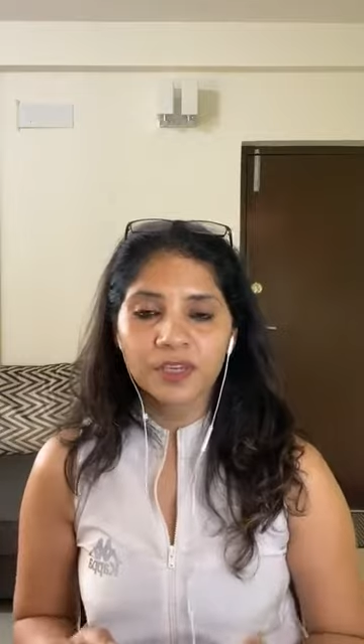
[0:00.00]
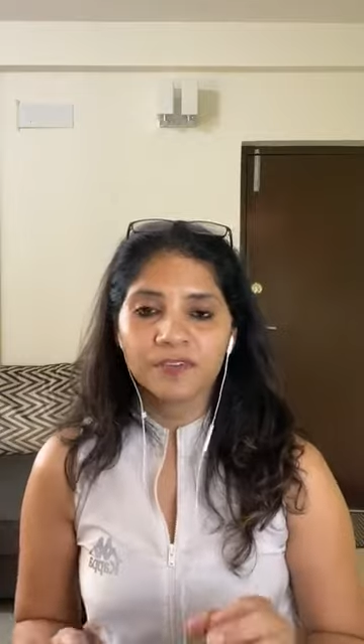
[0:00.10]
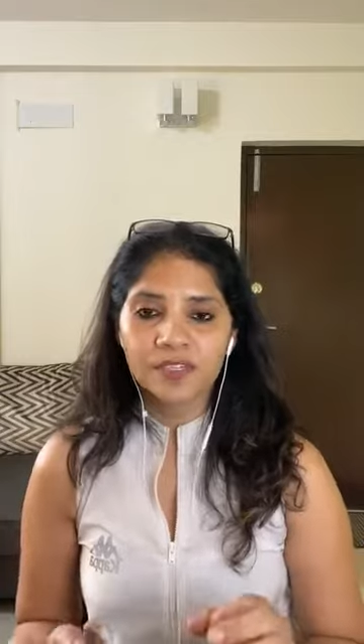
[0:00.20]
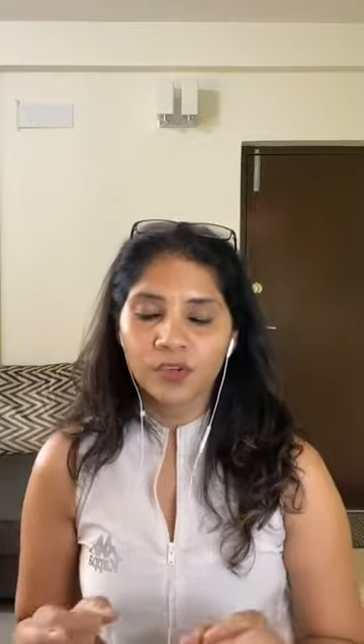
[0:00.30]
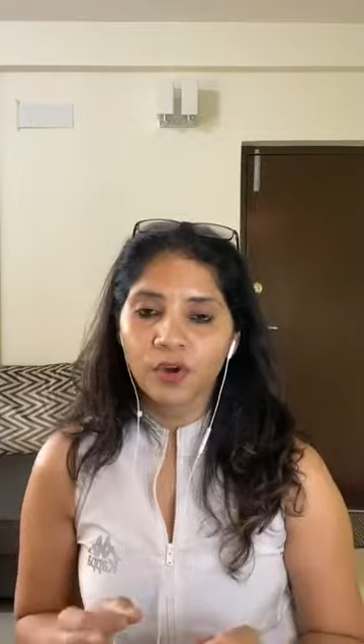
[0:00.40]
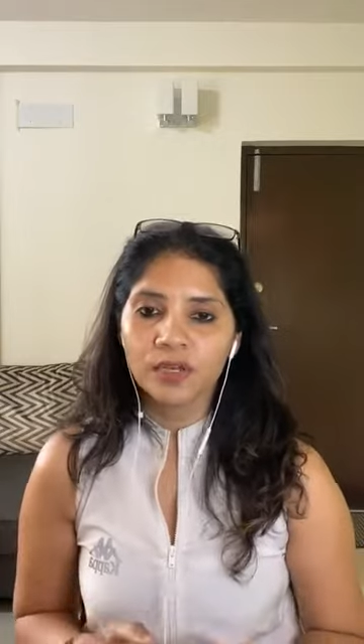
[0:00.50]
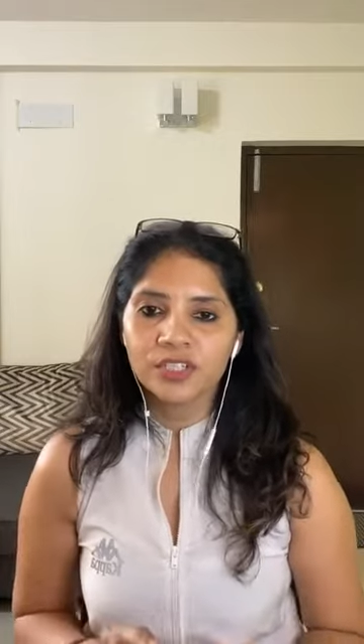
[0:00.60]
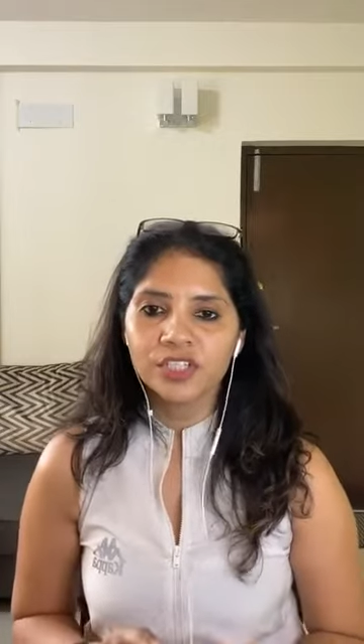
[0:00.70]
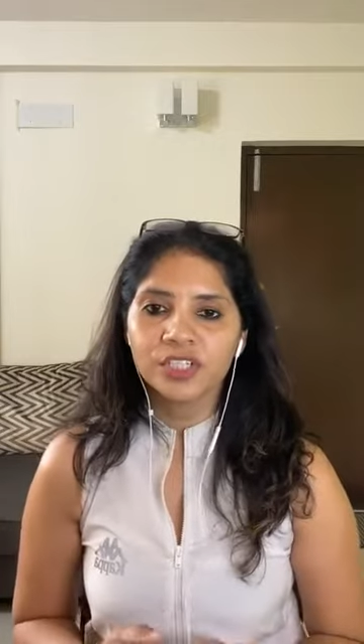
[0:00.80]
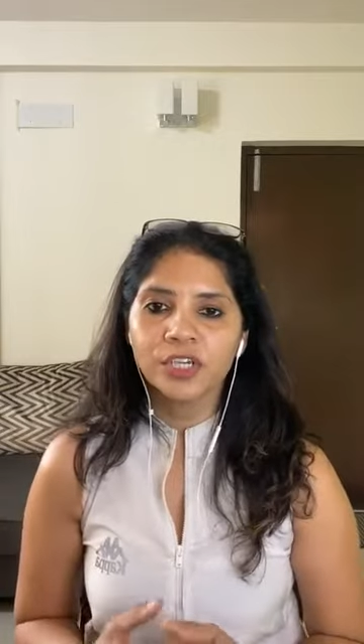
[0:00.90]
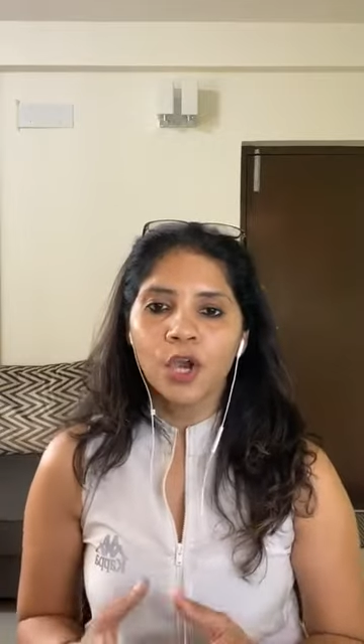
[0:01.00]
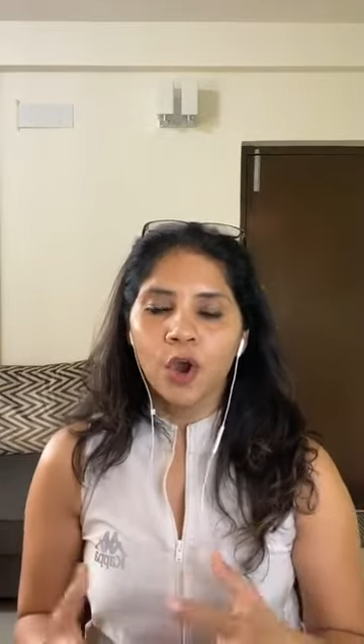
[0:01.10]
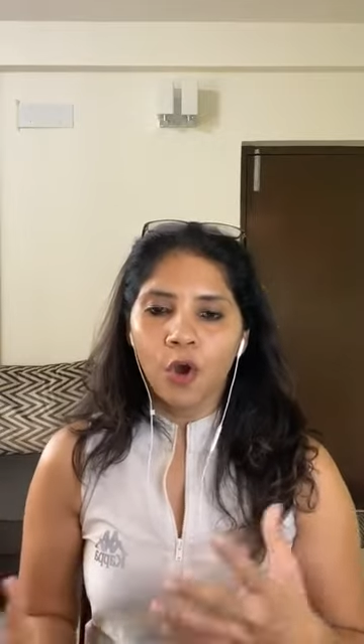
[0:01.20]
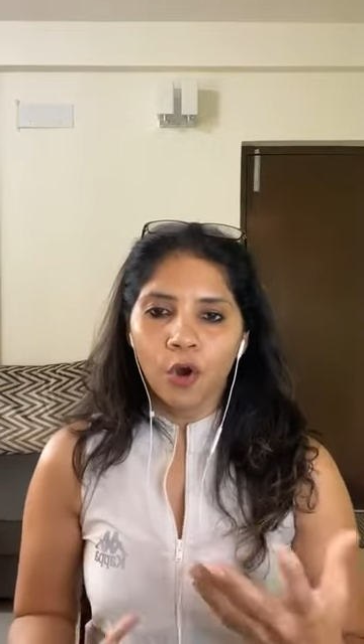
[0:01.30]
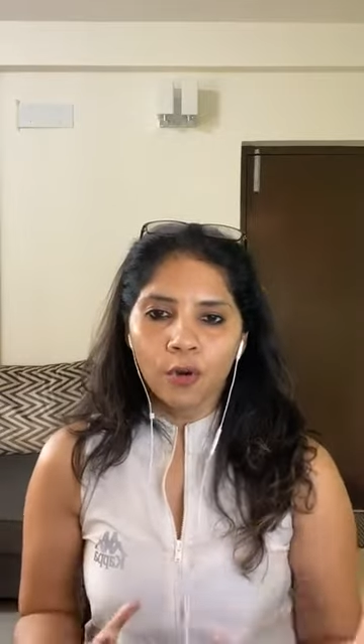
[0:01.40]
physiology,
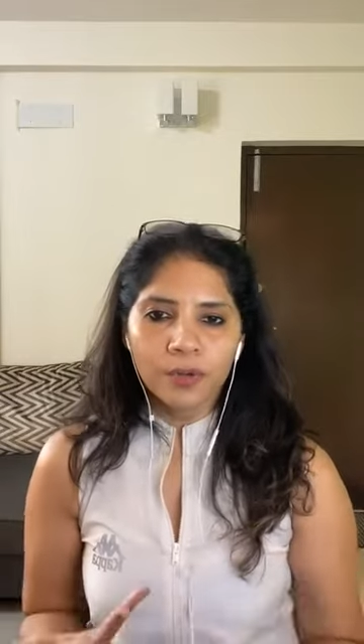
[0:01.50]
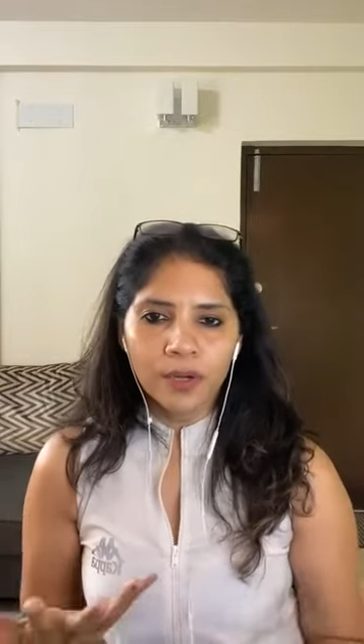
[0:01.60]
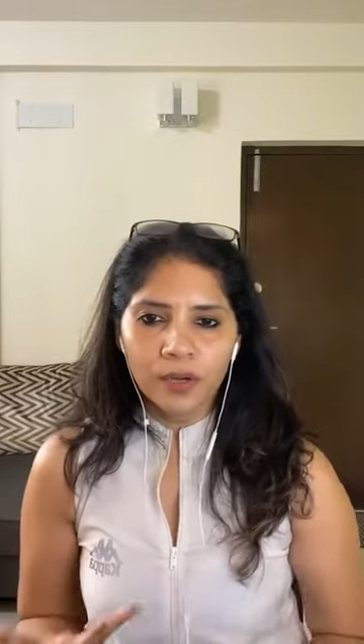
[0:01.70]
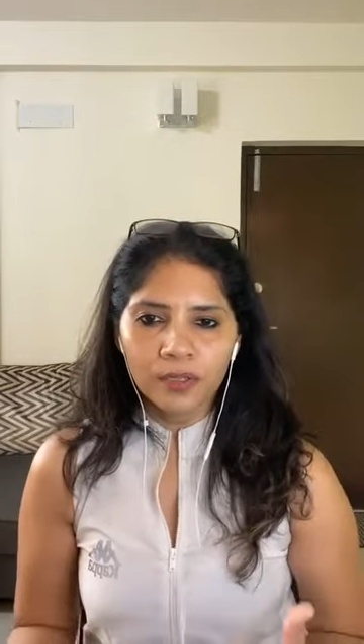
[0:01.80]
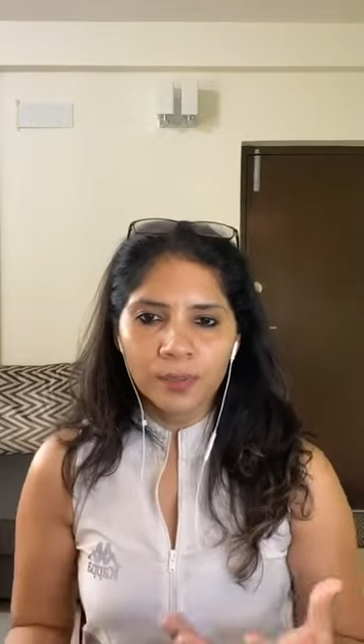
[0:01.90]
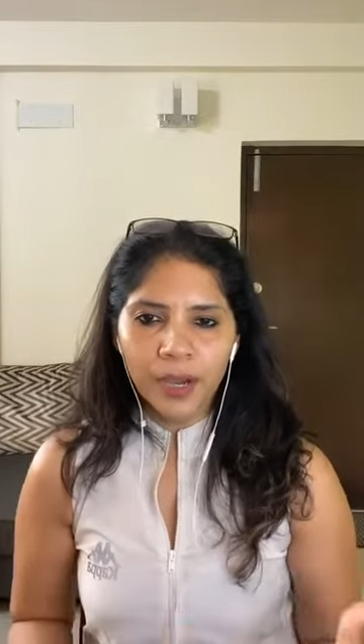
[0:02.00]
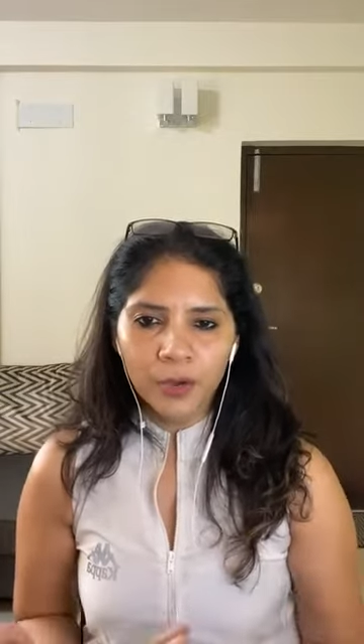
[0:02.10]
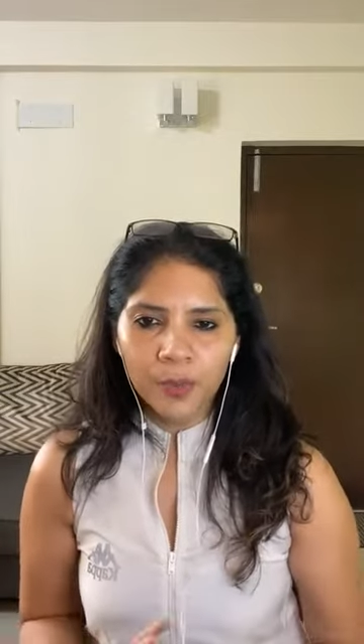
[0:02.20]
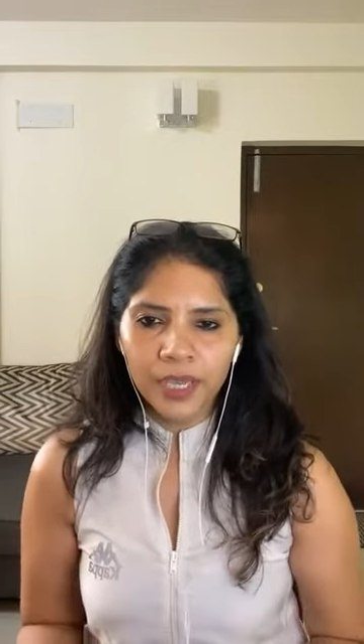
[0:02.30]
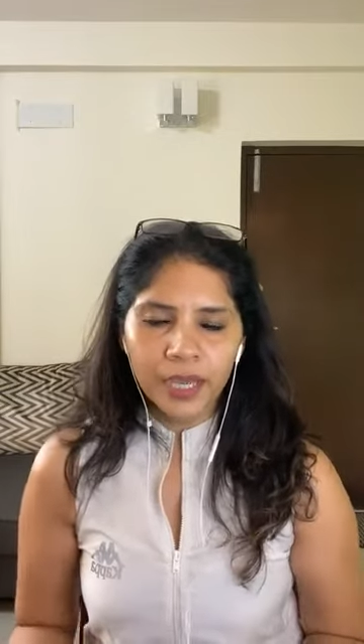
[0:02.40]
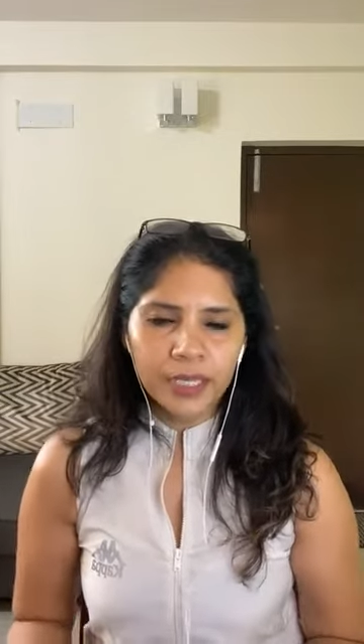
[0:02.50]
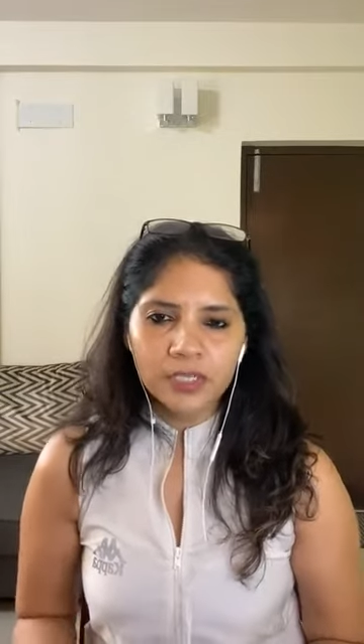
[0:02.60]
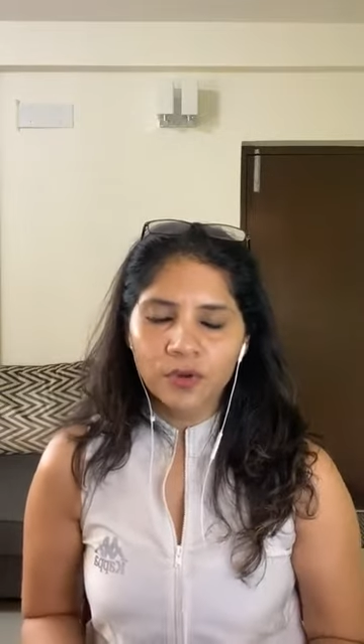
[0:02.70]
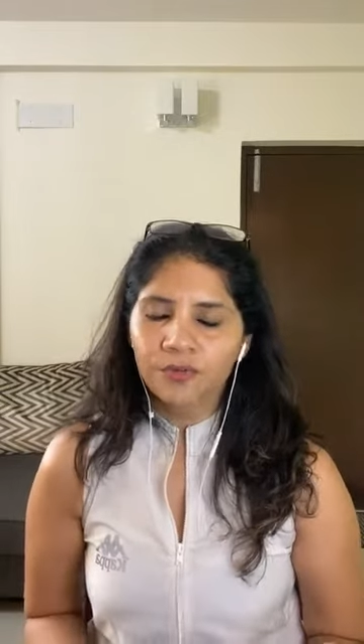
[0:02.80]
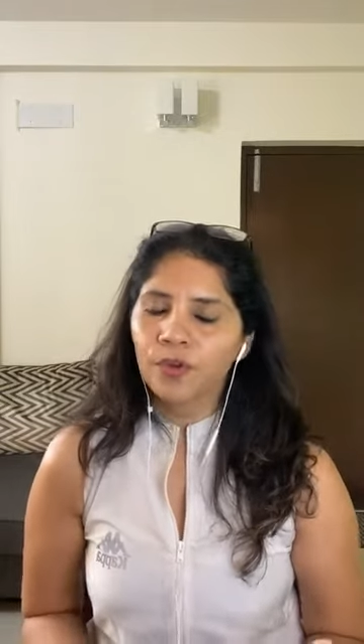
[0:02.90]
or uh, the biomechanics
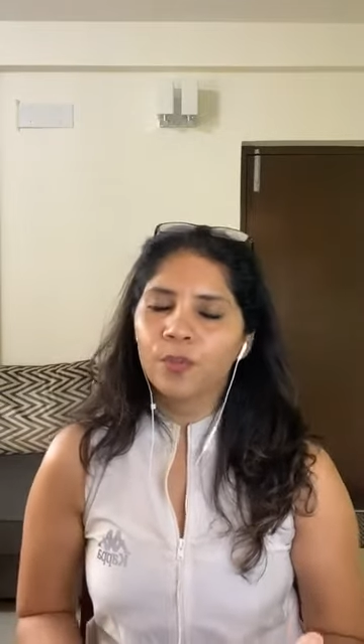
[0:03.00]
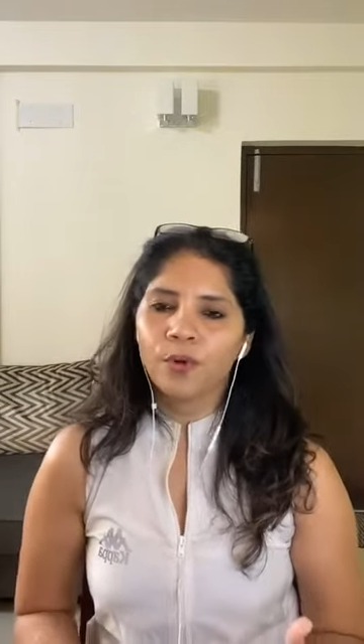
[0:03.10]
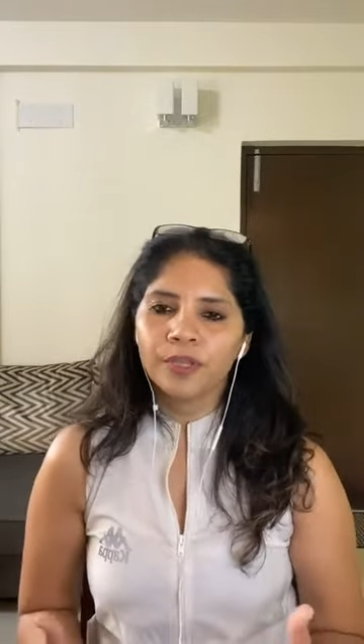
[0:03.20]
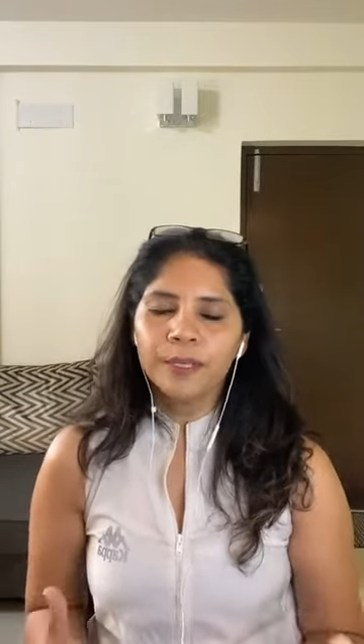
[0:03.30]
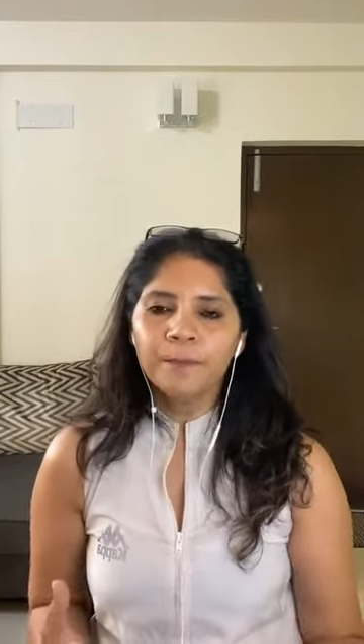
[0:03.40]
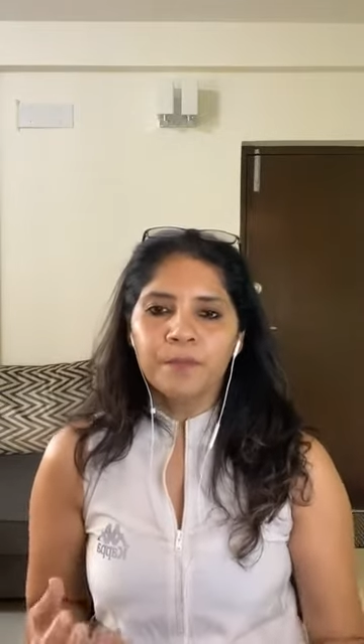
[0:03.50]
of your body.